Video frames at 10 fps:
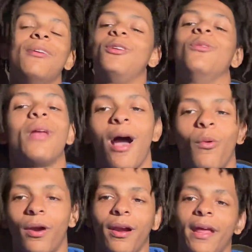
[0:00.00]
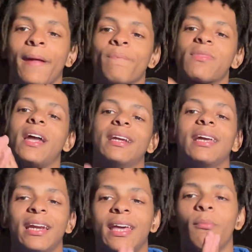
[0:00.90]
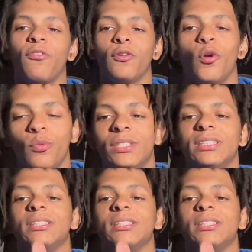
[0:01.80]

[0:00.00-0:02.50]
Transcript: Do not worry. I didn't get a camera for no reason.